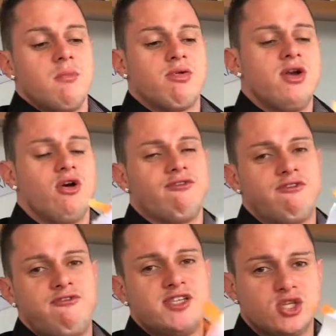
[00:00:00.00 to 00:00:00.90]
print off
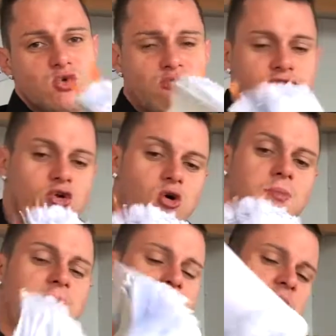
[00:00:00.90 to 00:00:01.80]
a physical
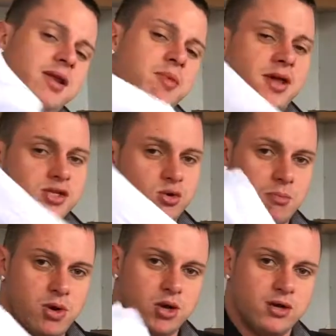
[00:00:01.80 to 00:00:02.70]
form, paperclip it into
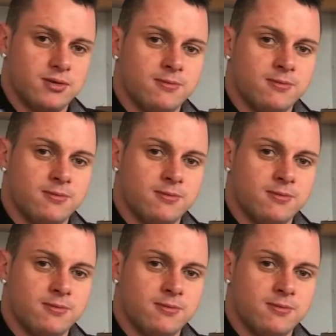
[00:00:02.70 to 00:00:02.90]
a book